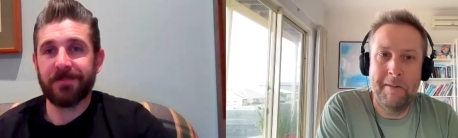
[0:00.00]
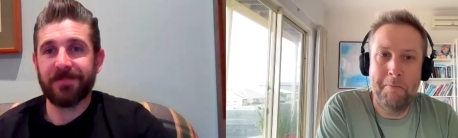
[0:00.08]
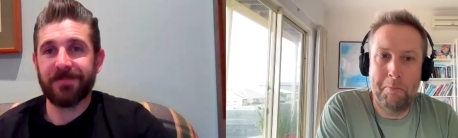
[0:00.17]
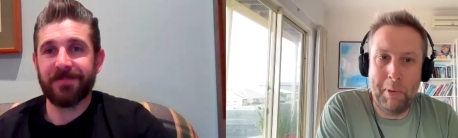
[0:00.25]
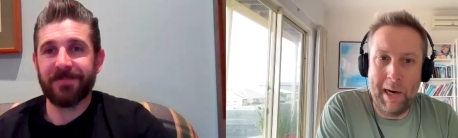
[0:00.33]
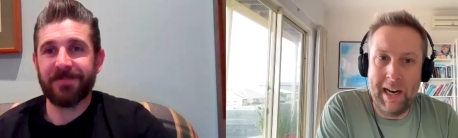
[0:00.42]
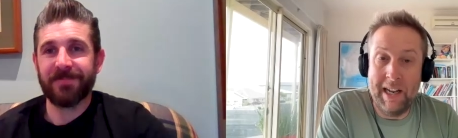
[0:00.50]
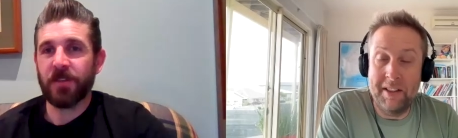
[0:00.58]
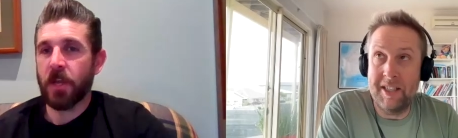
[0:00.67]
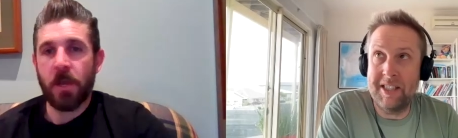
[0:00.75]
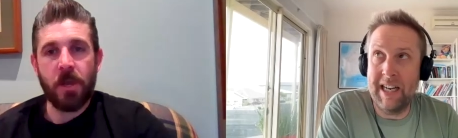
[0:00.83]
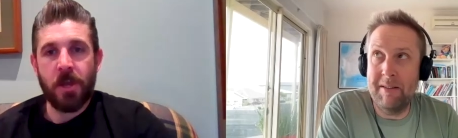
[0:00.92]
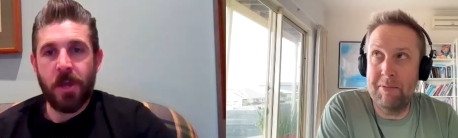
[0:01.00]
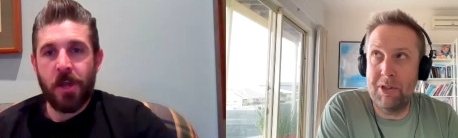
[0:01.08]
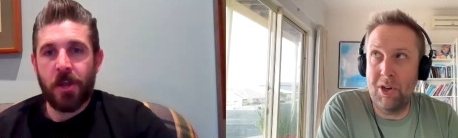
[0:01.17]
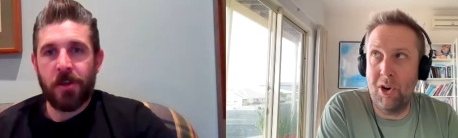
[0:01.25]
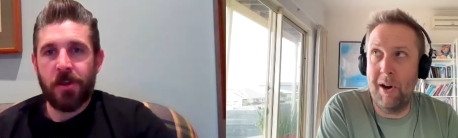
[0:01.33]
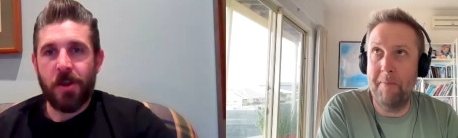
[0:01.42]
Speaker 1: But at the same
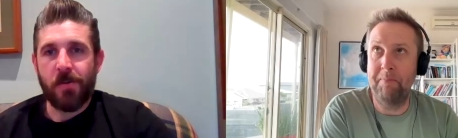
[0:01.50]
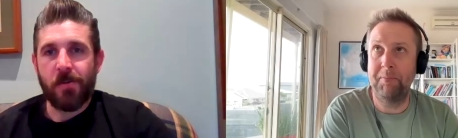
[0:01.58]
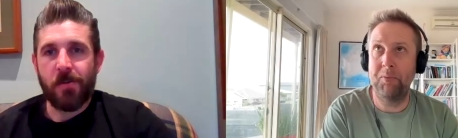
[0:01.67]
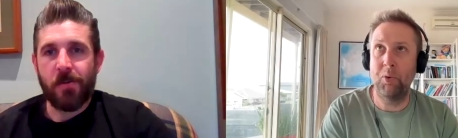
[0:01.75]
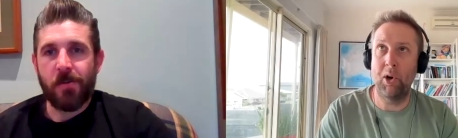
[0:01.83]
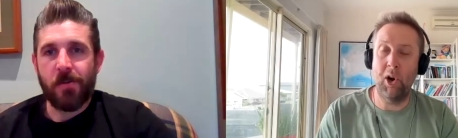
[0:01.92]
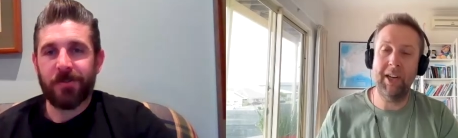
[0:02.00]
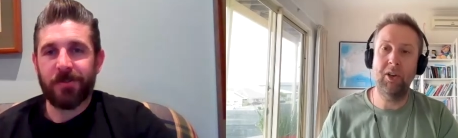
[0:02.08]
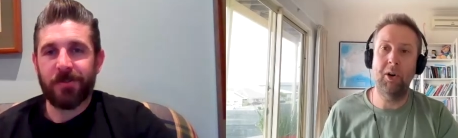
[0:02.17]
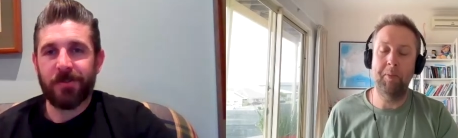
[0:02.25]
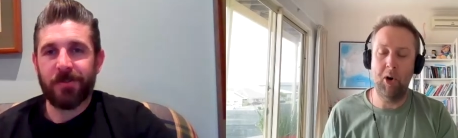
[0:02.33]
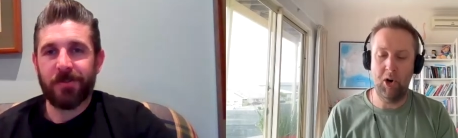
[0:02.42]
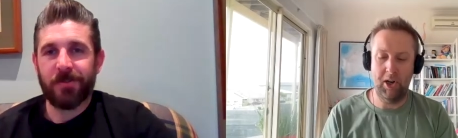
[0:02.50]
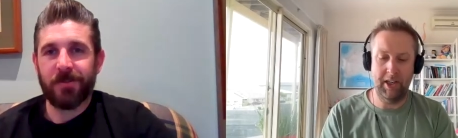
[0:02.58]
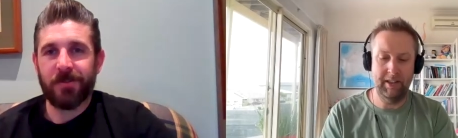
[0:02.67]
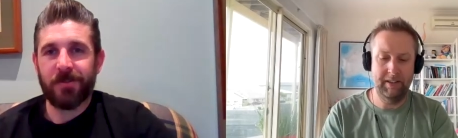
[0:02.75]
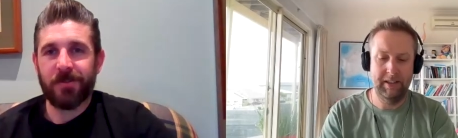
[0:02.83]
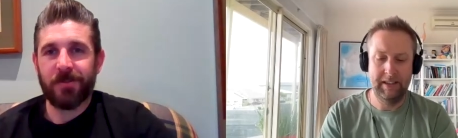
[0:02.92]
time, when I got
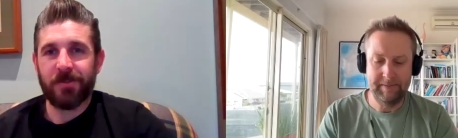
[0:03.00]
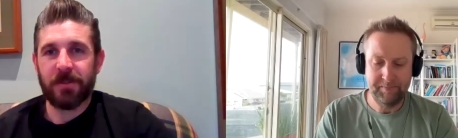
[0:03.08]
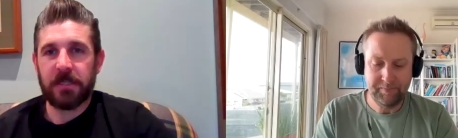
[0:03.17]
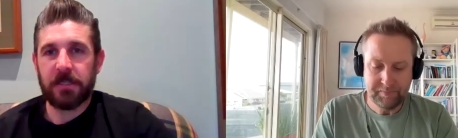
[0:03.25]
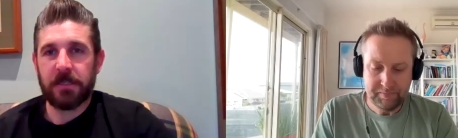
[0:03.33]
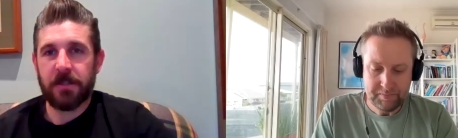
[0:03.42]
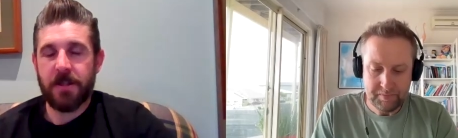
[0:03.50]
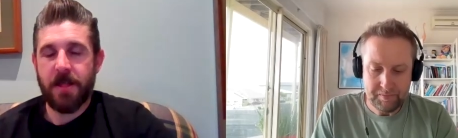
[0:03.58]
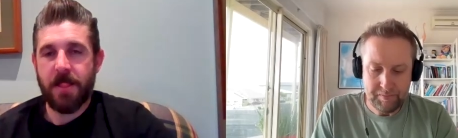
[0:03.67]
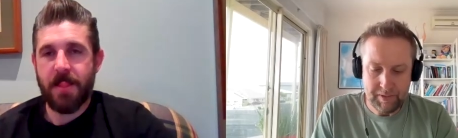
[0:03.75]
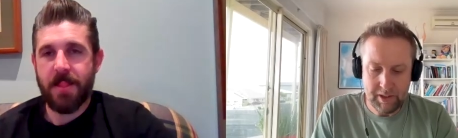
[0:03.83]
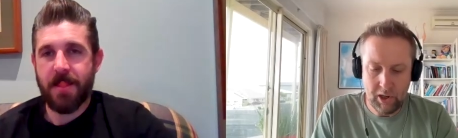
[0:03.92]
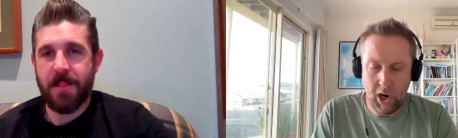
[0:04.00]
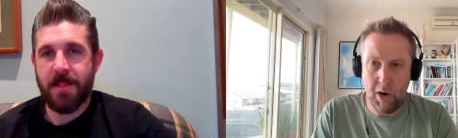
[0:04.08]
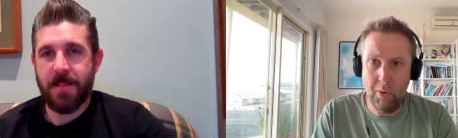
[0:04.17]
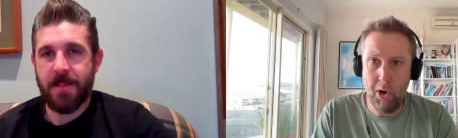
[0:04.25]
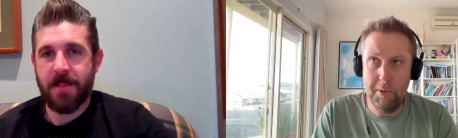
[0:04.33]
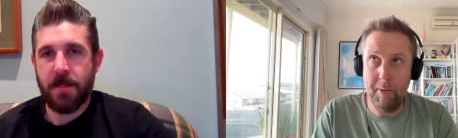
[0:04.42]
mine, I
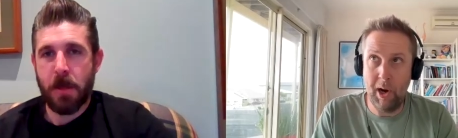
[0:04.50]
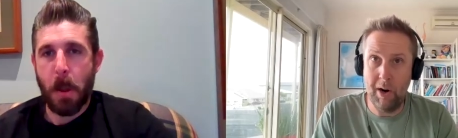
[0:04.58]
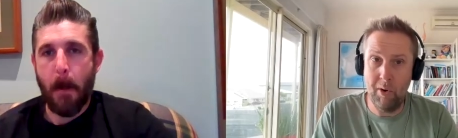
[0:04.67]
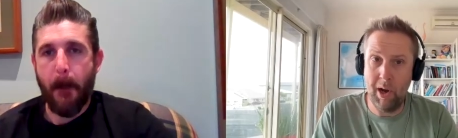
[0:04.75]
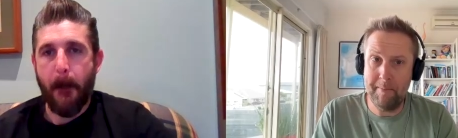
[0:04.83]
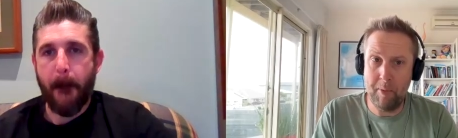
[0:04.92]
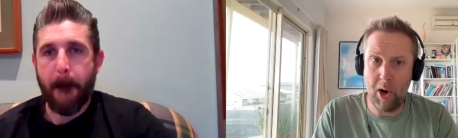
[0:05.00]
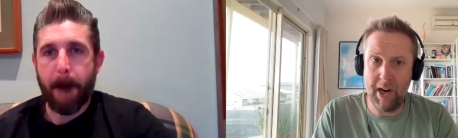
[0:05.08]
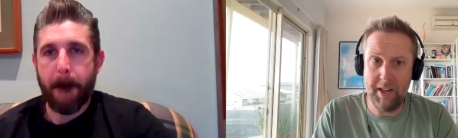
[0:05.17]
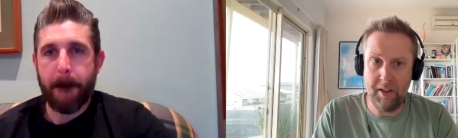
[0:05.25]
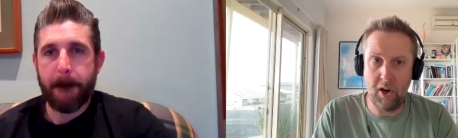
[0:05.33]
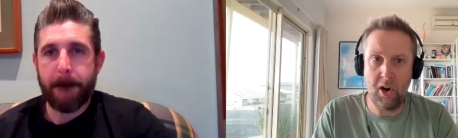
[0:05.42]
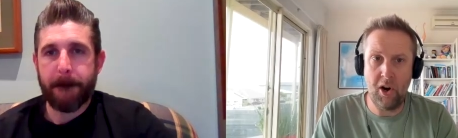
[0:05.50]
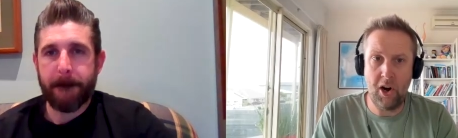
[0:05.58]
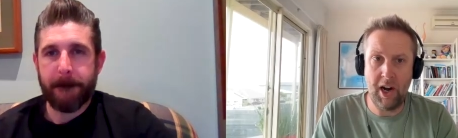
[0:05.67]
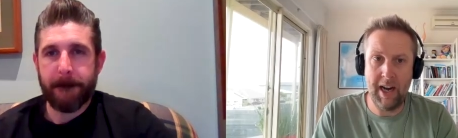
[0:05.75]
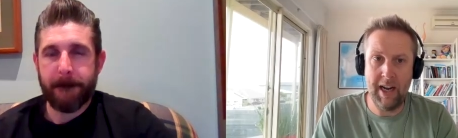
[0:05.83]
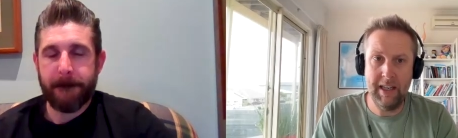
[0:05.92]
rode I ride mine in the
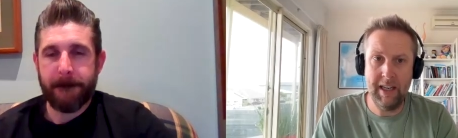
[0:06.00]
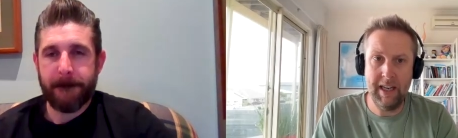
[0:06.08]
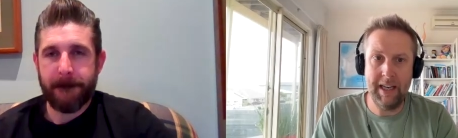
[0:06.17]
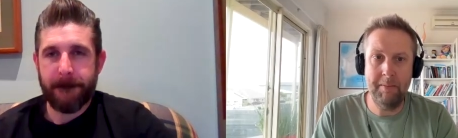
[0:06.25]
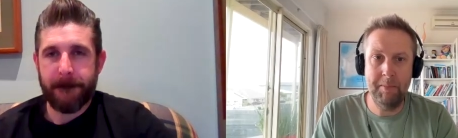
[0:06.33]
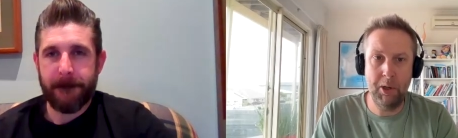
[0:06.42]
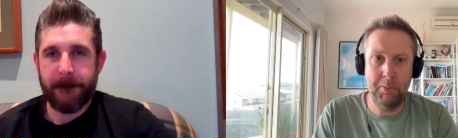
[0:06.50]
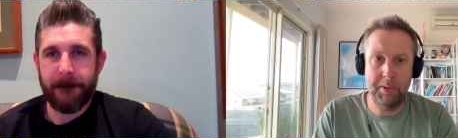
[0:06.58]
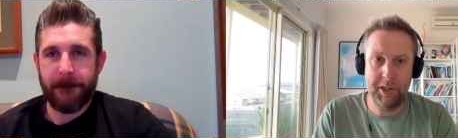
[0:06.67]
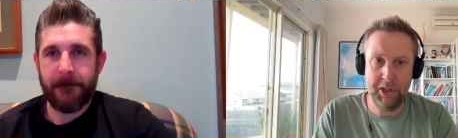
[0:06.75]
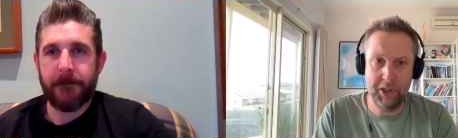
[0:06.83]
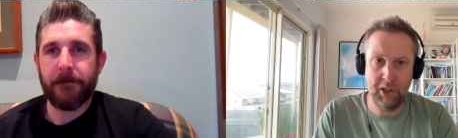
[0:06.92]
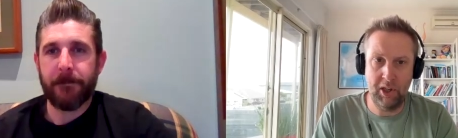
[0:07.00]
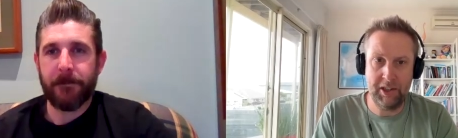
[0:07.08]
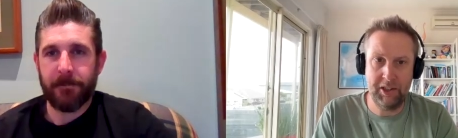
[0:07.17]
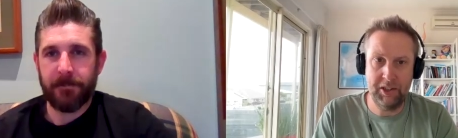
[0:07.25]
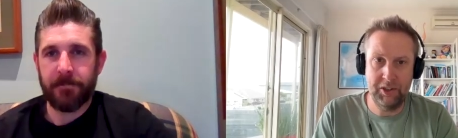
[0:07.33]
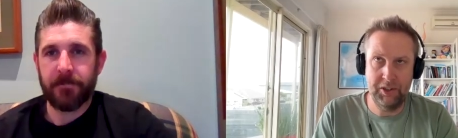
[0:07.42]
high and the middle position like
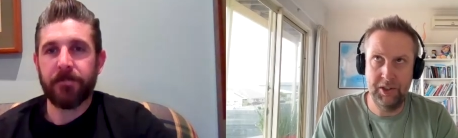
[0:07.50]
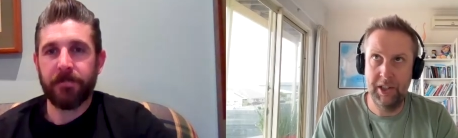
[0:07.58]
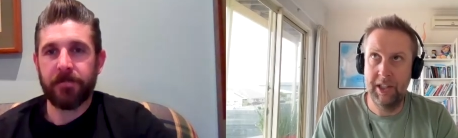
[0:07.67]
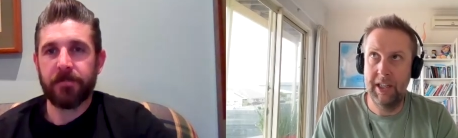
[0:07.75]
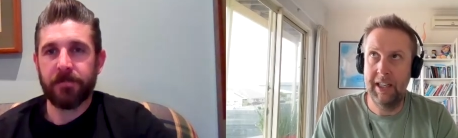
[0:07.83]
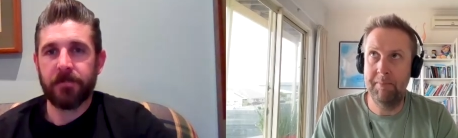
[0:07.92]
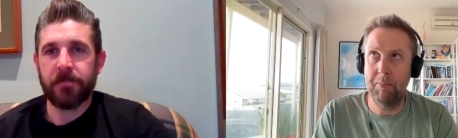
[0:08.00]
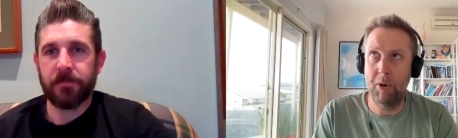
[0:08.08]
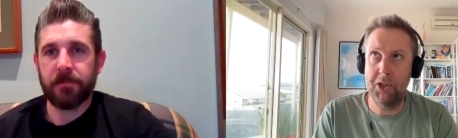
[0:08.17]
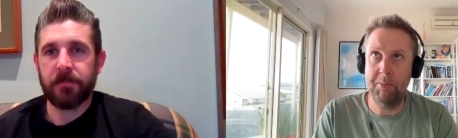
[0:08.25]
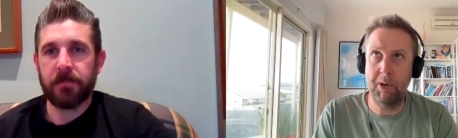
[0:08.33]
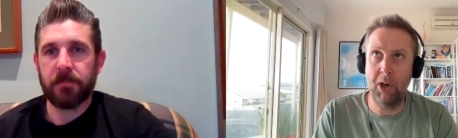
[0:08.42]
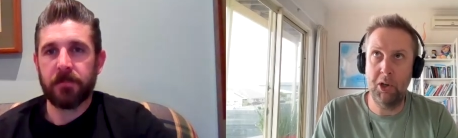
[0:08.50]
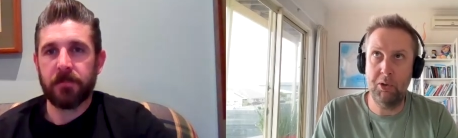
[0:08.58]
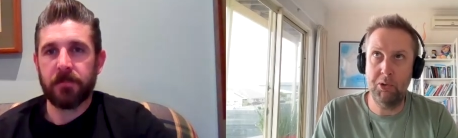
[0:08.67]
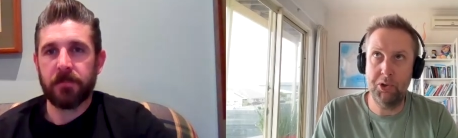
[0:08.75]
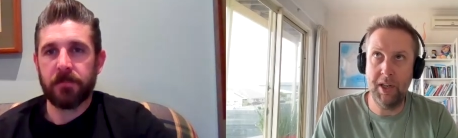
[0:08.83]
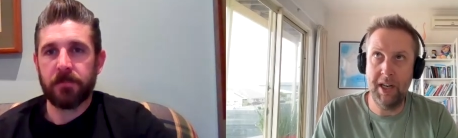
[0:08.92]
you in most of my
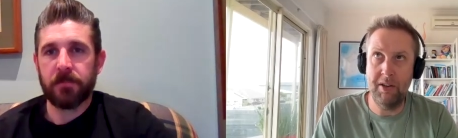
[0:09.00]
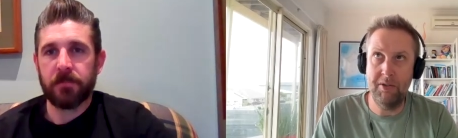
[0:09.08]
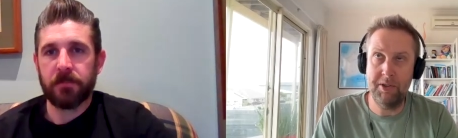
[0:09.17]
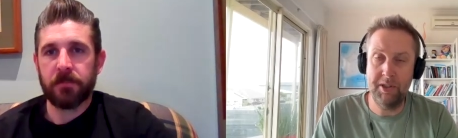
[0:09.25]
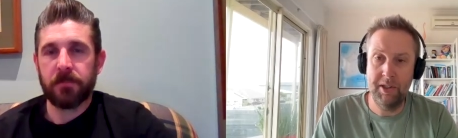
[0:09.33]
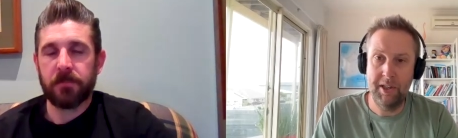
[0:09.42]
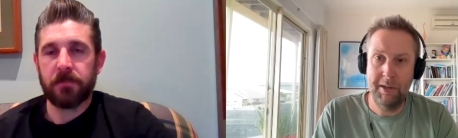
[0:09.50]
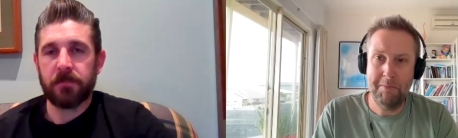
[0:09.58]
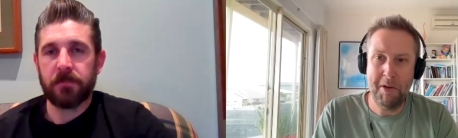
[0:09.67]
local trails. But